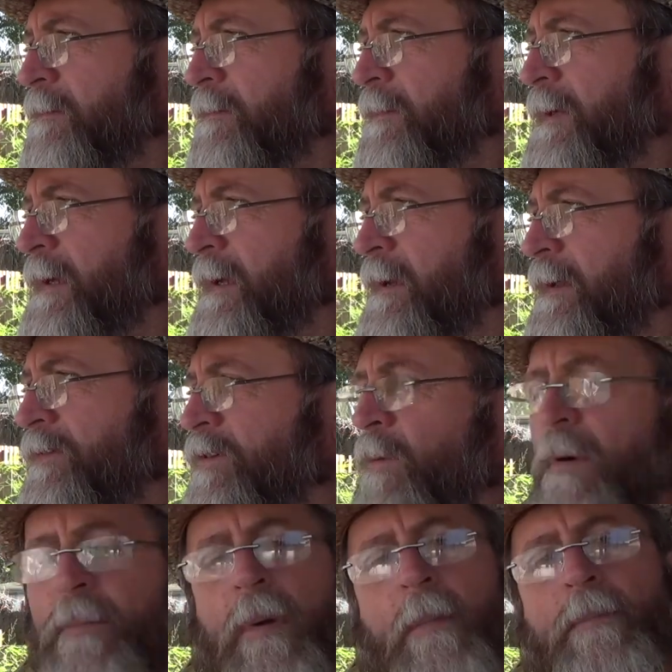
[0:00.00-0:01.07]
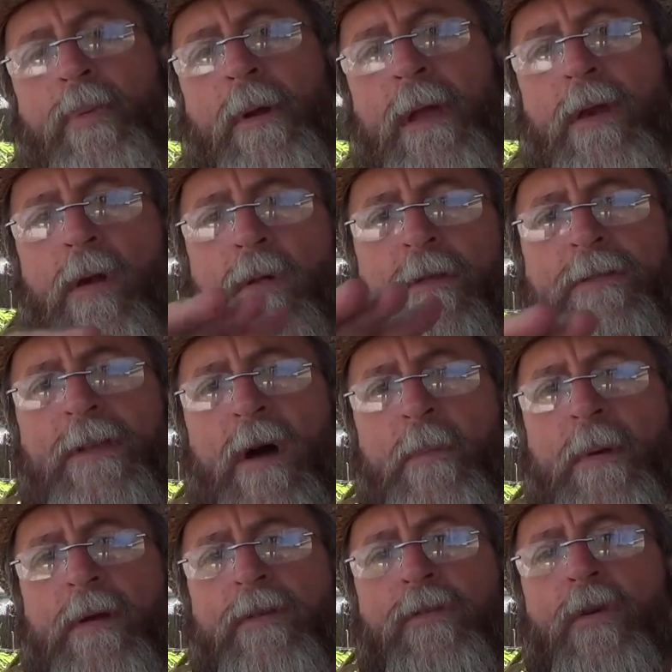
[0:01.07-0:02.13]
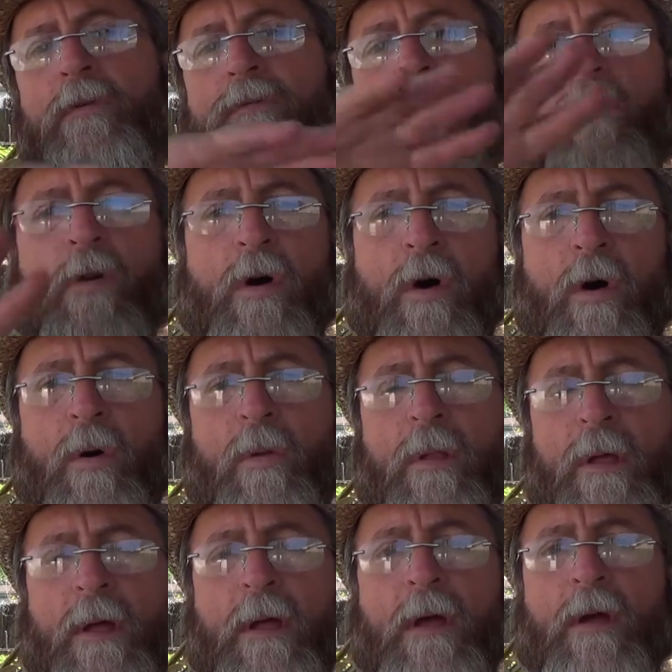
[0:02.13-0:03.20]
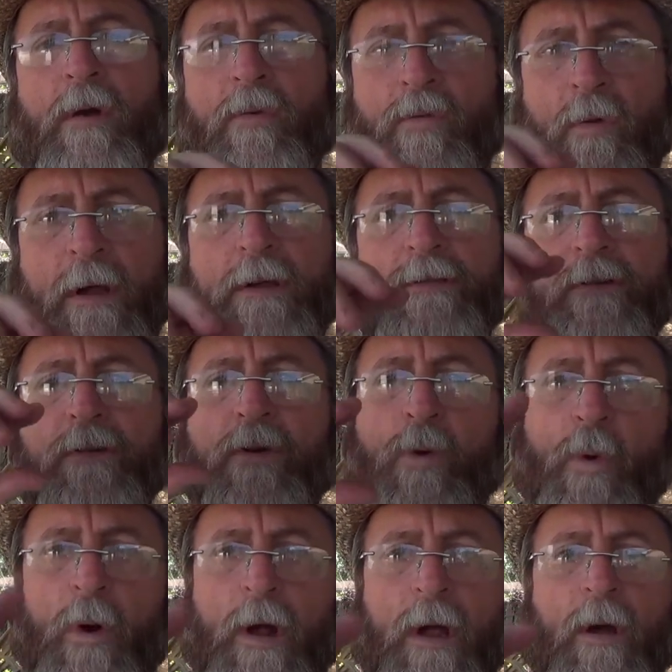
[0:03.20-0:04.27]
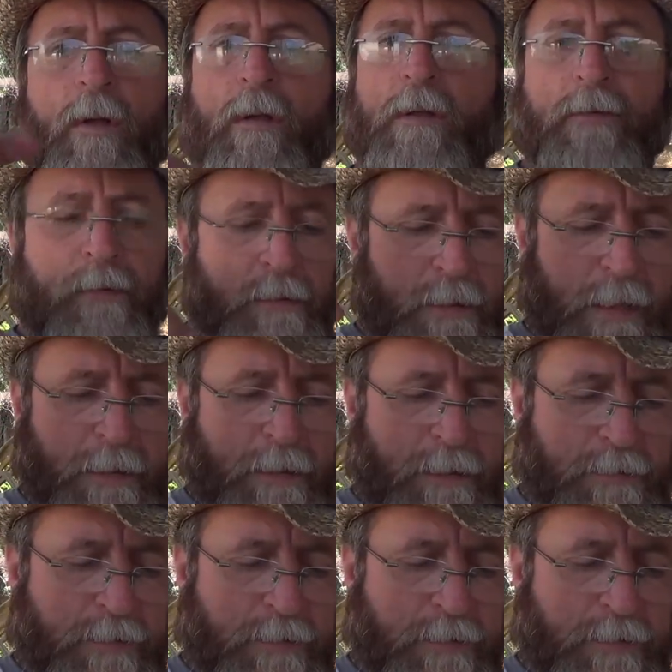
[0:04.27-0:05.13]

uh, so I'm, I'm bringing all this out because overall raising quail is a lot less